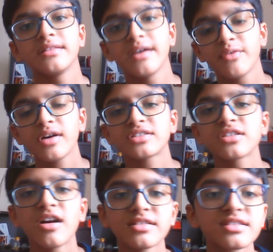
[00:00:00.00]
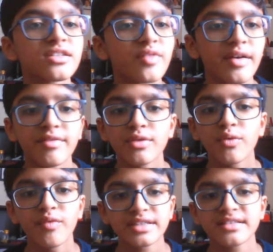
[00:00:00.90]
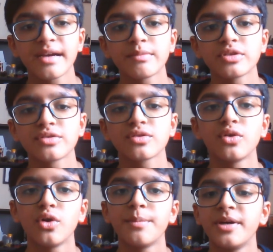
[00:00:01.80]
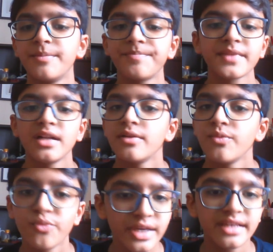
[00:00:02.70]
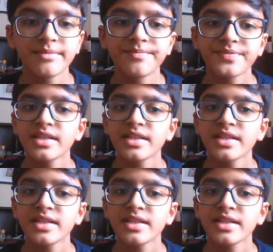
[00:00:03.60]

There were chances where we thought West Ham could score, but we